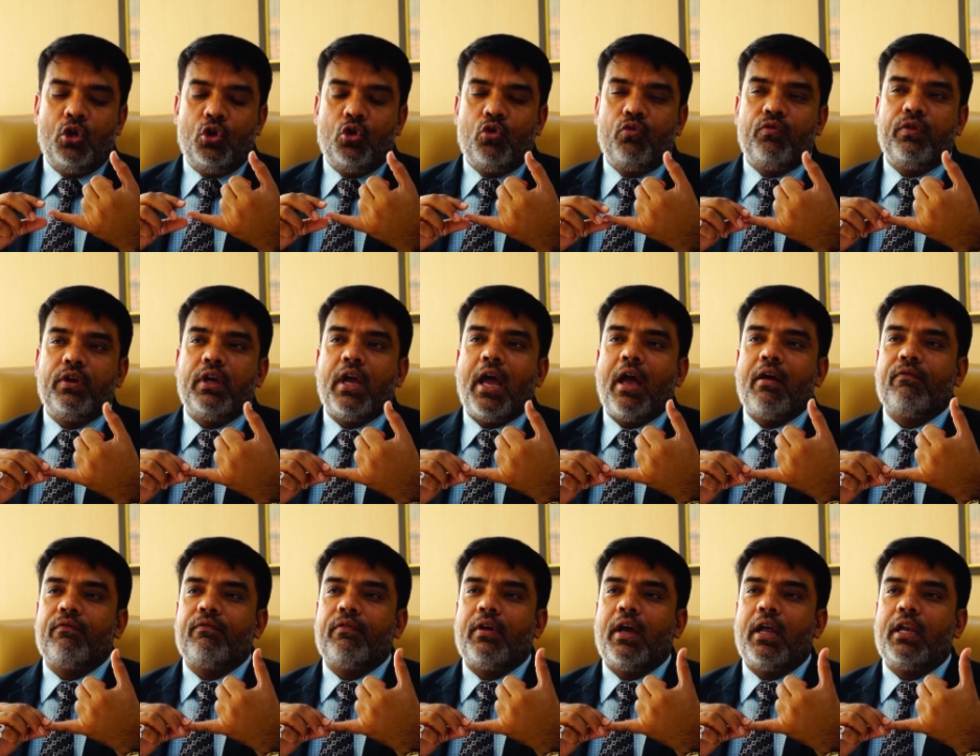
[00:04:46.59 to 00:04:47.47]
do we
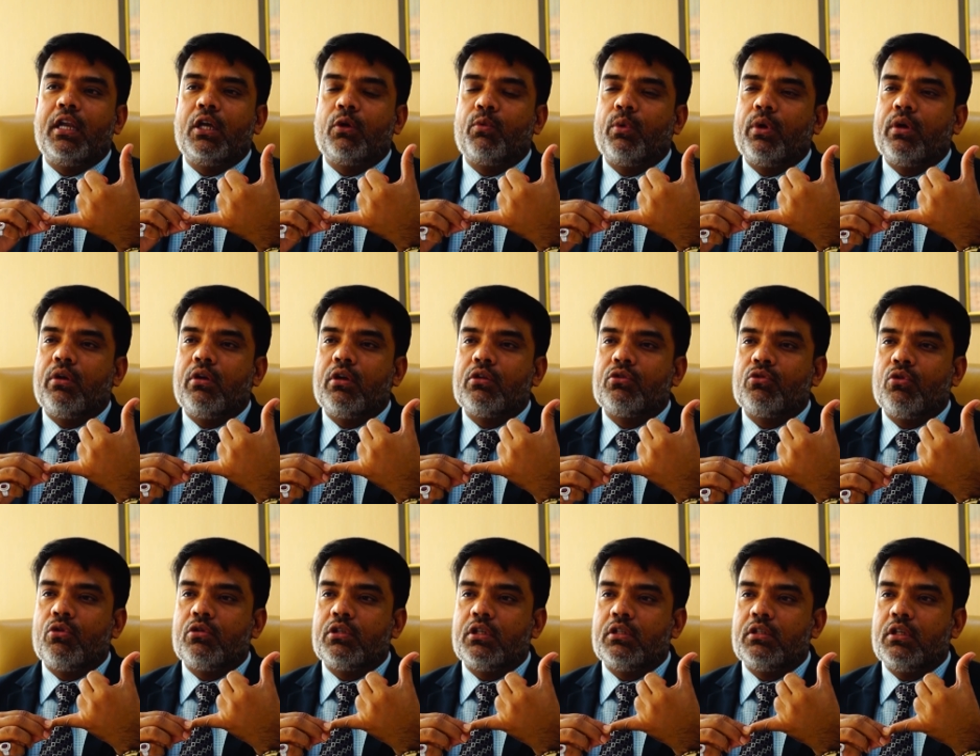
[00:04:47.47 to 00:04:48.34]
have adequate
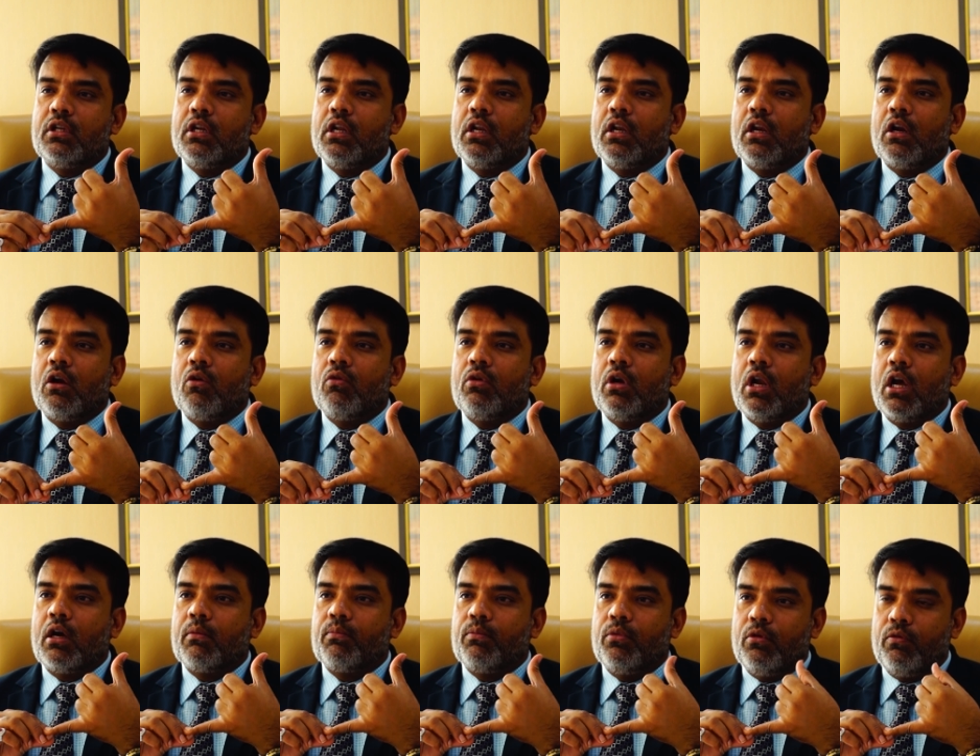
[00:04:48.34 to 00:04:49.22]
resources in and around
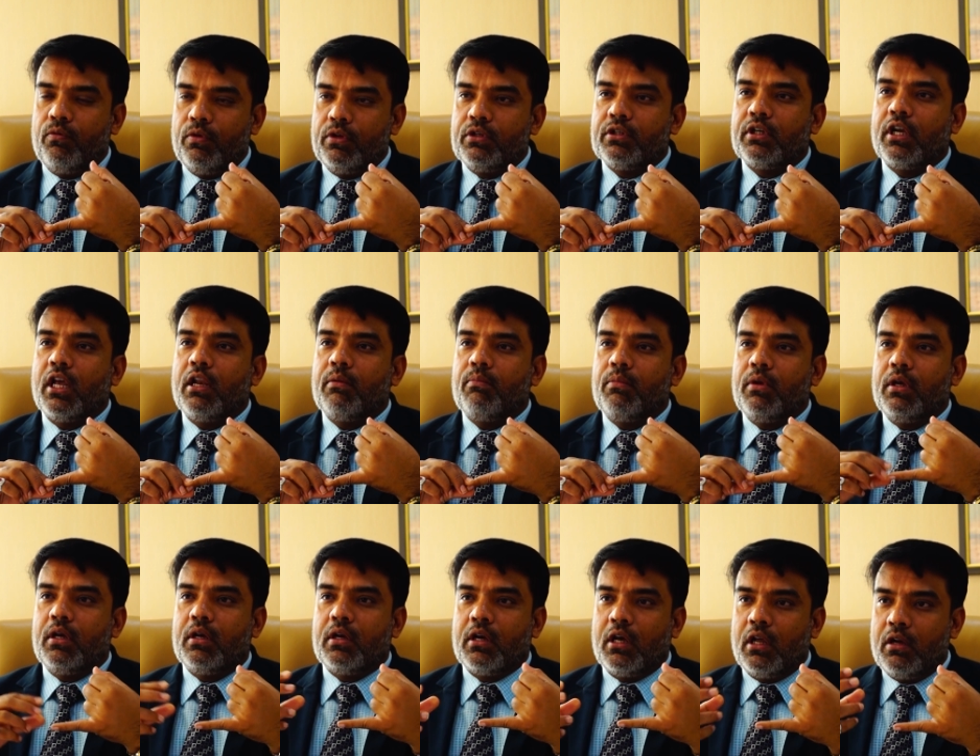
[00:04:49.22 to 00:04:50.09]
Nagpur which can
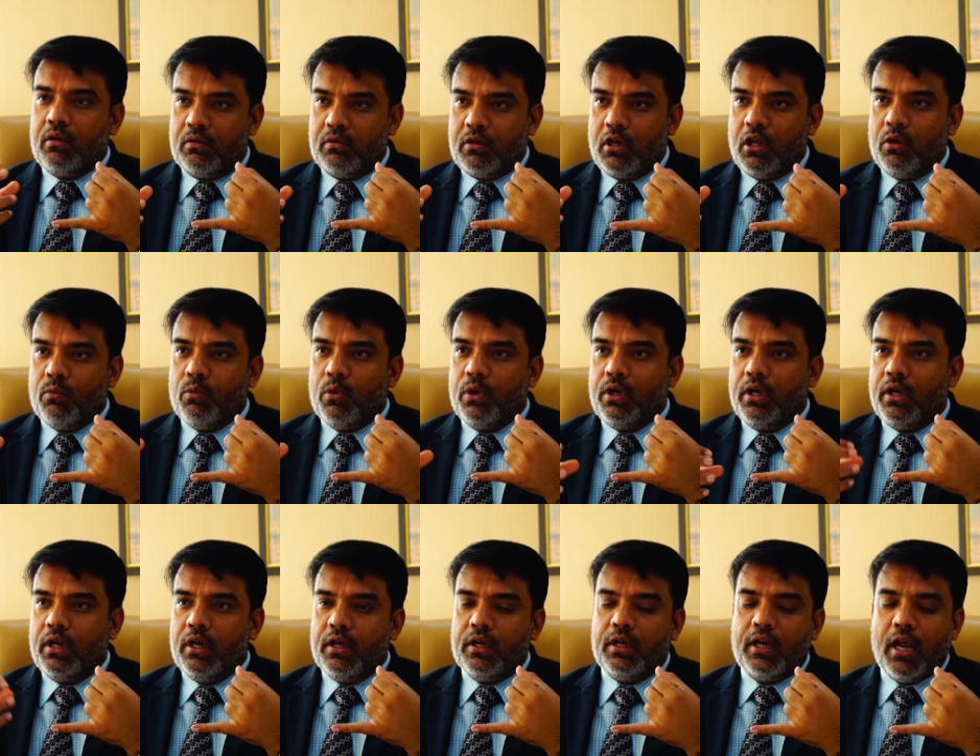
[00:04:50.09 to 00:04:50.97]
be con
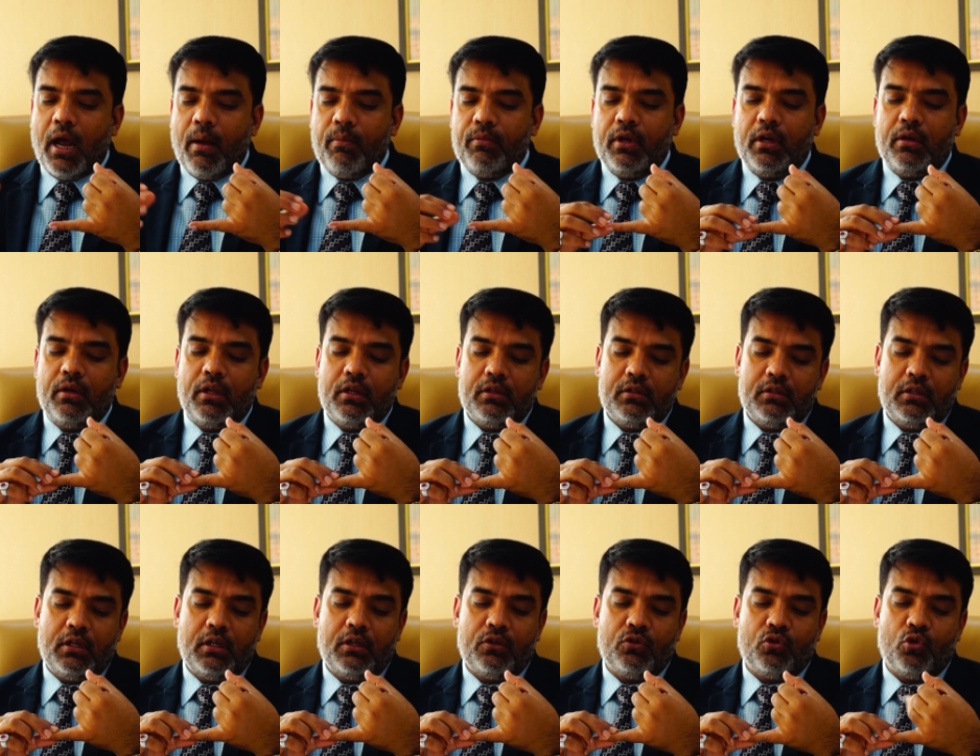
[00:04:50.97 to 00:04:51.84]
converted and tapped and
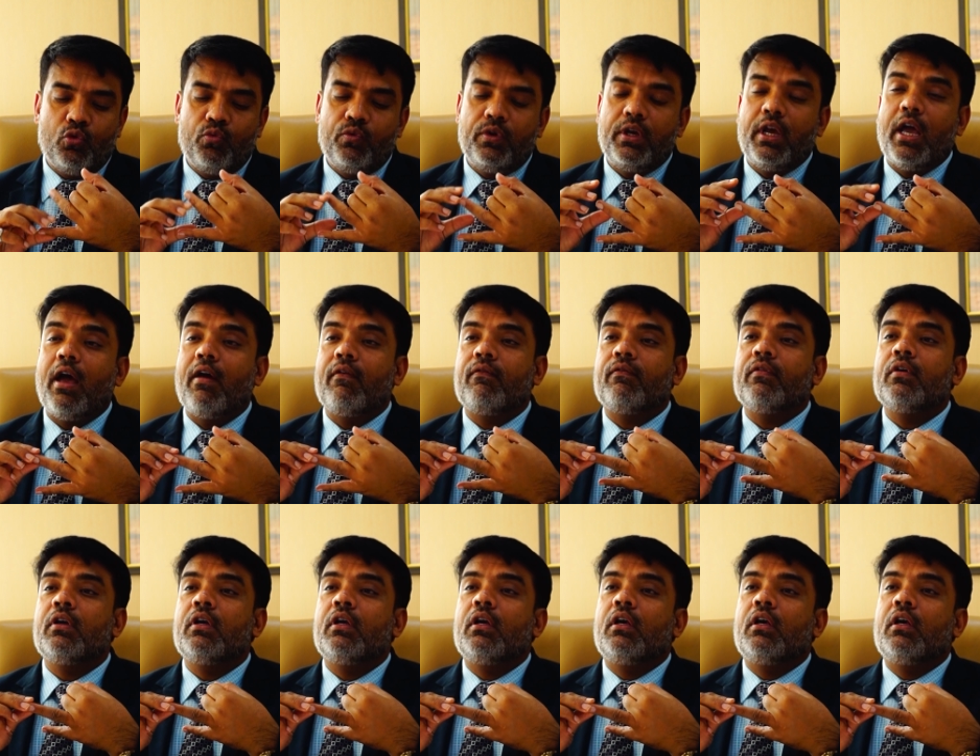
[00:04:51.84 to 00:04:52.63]
this thing? Do we have